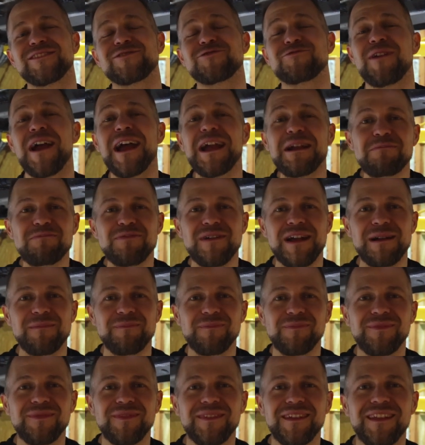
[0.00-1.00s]
Track
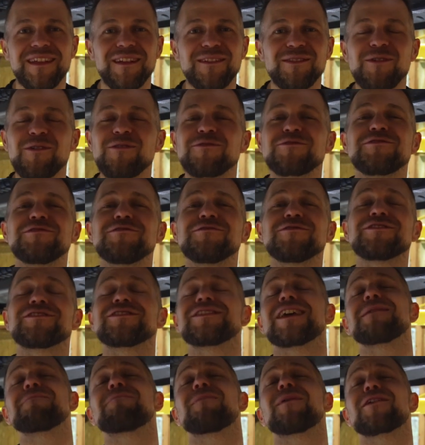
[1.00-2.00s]
prep. Those of you
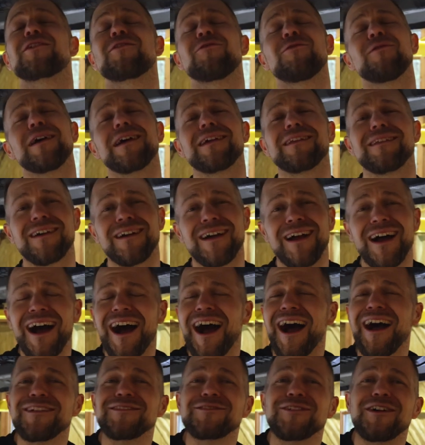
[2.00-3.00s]
say, but Quinn,
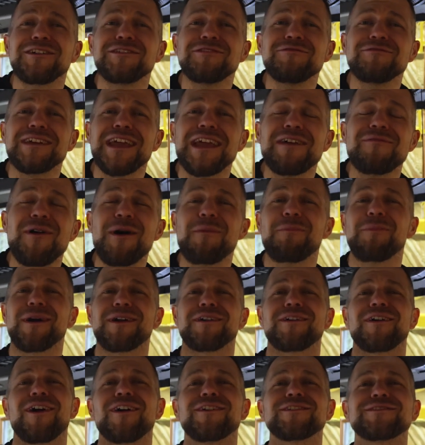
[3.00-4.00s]
I thought you gave up
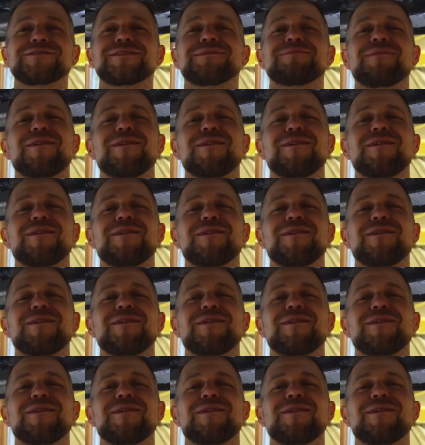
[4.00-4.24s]
on cars for